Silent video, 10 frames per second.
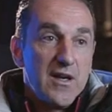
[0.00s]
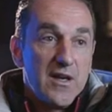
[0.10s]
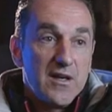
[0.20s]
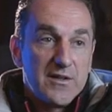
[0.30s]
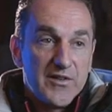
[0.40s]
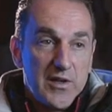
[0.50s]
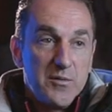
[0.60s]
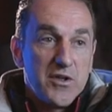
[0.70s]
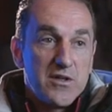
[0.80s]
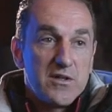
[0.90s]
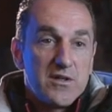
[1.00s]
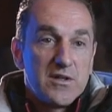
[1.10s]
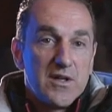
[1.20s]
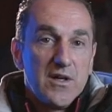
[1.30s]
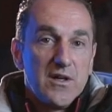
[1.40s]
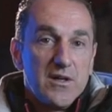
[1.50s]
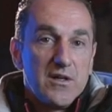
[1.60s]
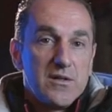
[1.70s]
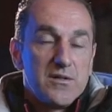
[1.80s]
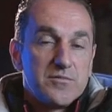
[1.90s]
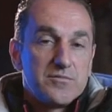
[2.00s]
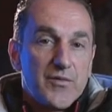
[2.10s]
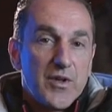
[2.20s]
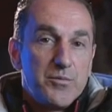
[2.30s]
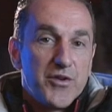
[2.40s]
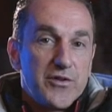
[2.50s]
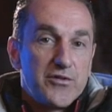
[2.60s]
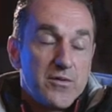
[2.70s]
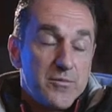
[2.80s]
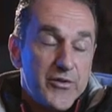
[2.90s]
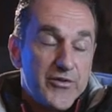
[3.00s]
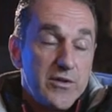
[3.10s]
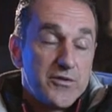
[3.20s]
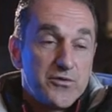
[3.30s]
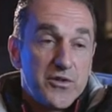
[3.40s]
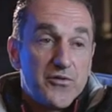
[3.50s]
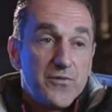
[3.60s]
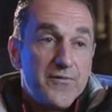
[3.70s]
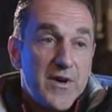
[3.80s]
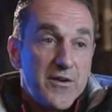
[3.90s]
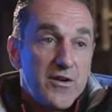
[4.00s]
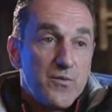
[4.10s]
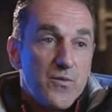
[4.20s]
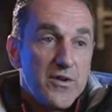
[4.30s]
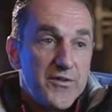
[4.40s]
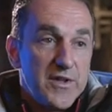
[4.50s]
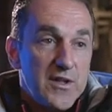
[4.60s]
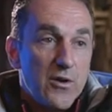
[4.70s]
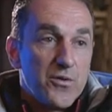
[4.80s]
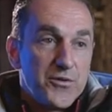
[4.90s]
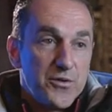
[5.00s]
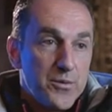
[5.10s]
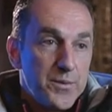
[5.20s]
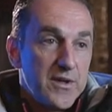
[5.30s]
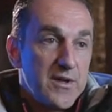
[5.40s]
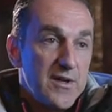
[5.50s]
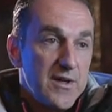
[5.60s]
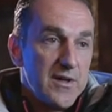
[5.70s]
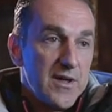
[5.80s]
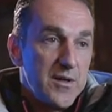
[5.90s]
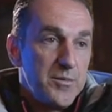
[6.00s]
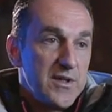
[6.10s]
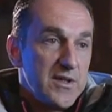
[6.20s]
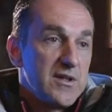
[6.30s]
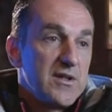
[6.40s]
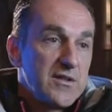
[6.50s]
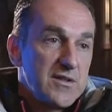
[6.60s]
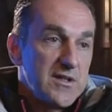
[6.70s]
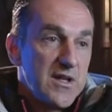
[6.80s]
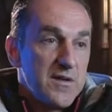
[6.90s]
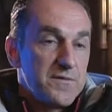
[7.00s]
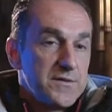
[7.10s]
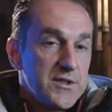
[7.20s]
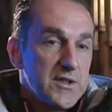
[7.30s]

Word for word: And the same year, uh, a Brazilian, Brazilian Jiu-Jitsu fighter won the London Open IBJJF.